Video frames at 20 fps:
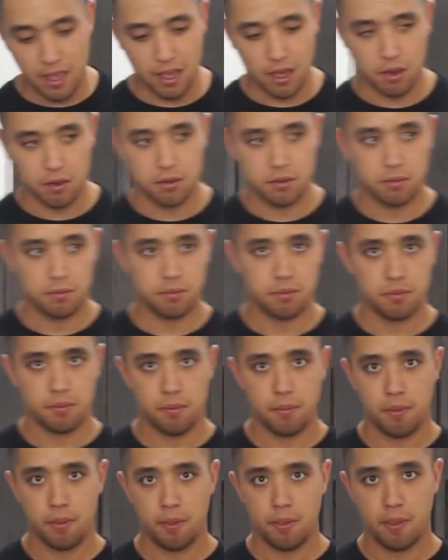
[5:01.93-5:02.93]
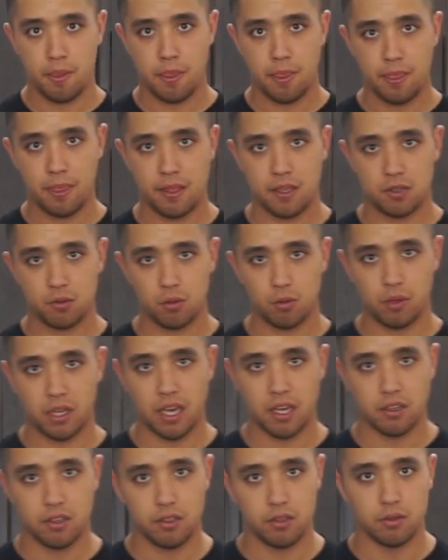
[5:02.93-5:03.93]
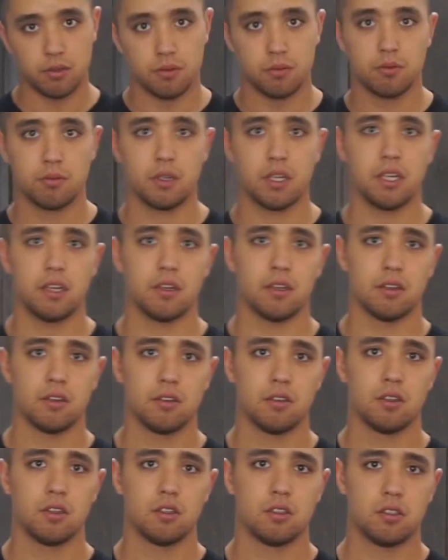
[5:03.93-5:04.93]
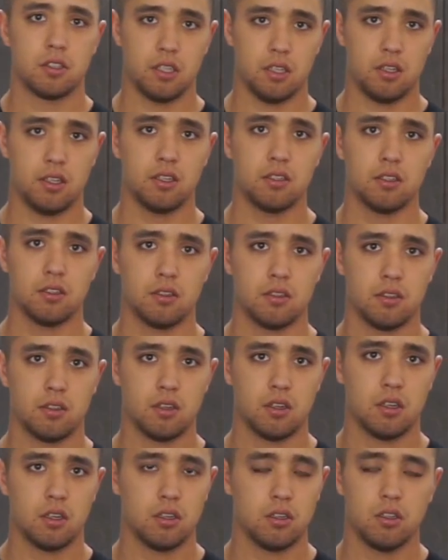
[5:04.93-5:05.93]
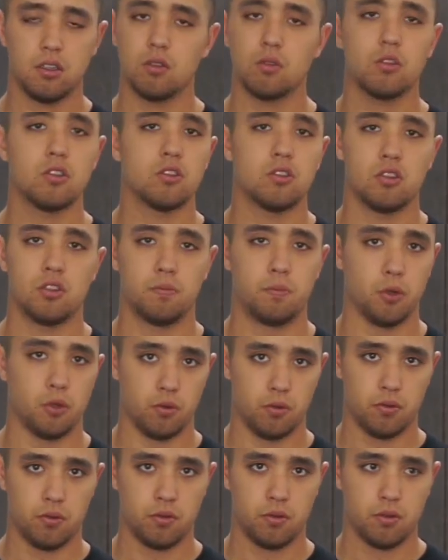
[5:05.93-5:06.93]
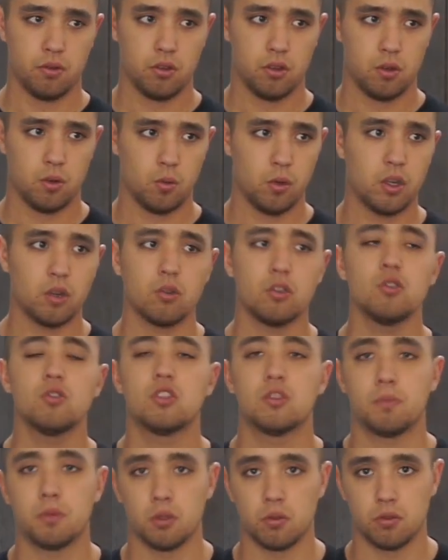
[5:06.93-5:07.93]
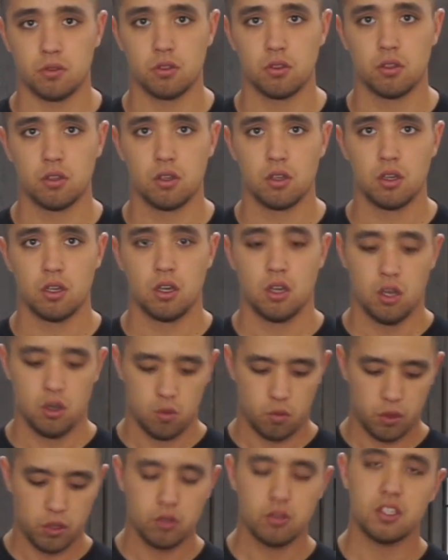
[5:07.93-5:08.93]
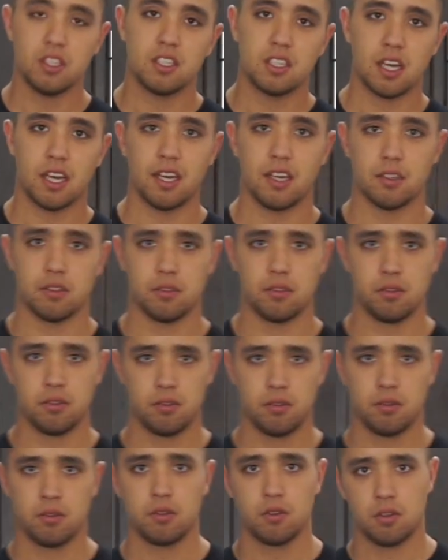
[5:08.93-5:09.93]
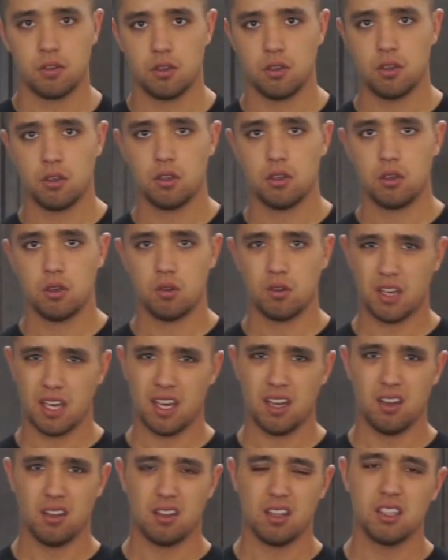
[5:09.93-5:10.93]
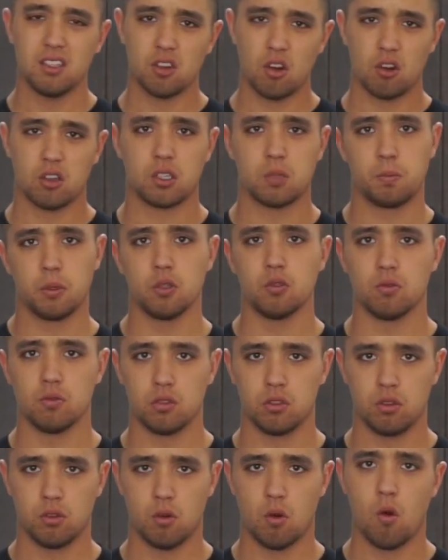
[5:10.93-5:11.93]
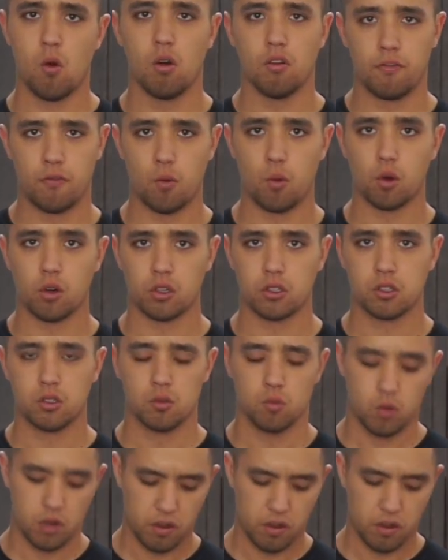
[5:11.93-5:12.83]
Now, this is what we gotta do right here. See this? You don't use a spoon. We don't use spoons. We use these hands. Okay? These are spoons or forks.